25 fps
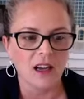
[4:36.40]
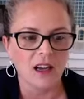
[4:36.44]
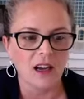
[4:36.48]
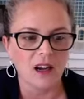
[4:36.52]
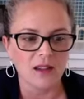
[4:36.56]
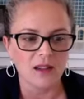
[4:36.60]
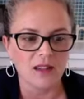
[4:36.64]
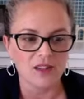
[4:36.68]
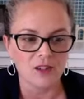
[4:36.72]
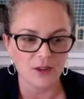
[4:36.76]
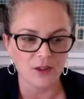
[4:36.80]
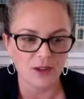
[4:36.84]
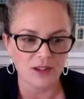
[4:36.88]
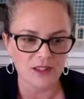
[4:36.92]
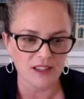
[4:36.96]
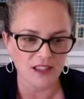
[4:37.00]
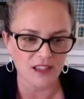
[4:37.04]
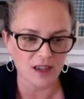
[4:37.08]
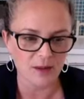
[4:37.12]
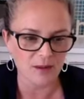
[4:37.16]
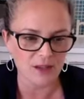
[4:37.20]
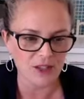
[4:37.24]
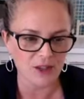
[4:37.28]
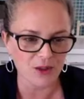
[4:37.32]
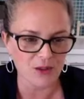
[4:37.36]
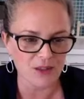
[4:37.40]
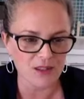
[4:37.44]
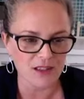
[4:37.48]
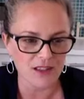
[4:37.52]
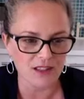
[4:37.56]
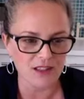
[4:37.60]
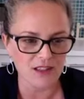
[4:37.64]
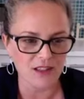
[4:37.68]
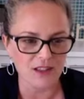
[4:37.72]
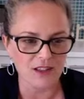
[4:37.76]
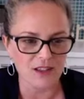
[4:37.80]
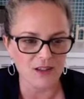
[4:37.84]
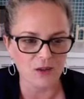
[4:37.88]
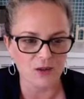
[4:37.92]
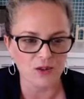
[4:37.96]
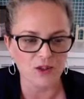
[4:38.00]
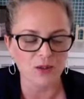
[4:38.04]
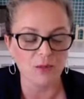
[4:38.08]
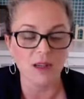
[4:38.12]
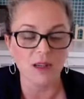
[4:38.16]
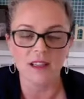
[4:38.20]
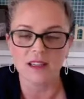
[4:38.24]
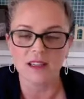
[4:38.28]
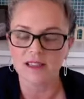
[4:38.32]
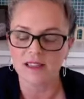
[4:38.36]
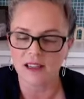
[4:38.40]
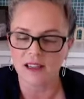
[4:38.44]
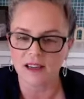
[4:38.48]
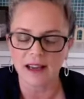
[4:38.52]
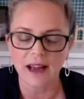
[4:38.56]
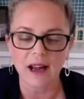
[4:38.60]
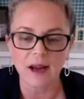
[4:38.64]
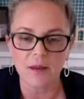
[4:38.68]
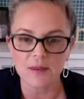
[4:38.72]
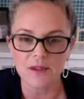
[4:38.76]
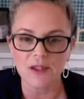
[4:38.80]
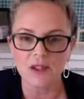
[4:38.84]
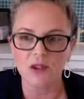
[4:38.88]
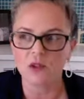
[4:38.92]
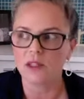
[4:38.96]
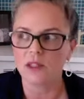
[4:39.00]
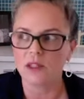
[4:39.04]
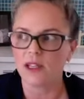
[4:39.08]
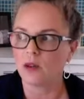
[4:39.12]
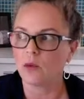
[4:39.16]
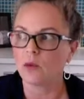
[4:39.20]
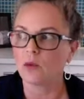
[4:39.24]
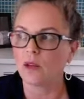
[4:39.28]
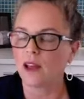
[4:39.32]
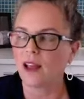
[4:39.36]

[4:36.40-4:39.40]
it's crazy how much goes into the social media side. Absolutely.